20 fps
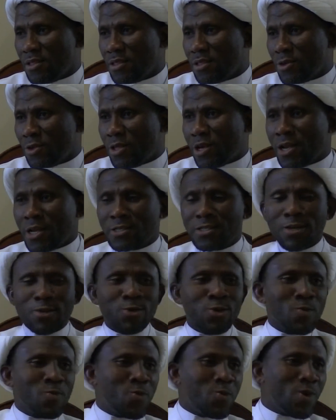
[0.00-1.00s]
So that is the
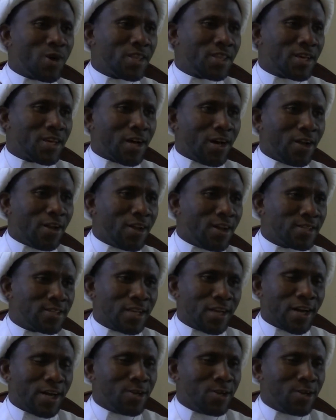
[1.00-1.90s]
group one that Allah said,